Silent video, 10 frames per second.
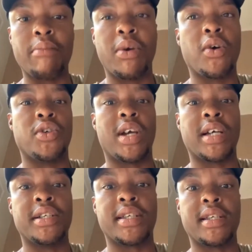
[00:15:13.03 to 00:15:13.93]
because you
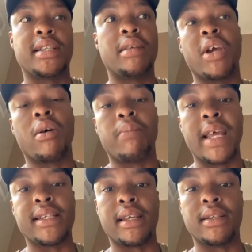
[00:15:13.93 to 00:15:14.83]
can't just sit and be
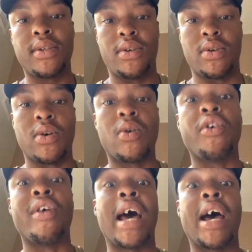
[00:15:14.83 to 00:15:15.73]
complacent, or
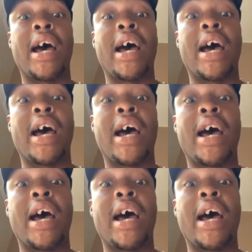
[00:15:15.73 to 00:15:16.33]
rely on the next guy.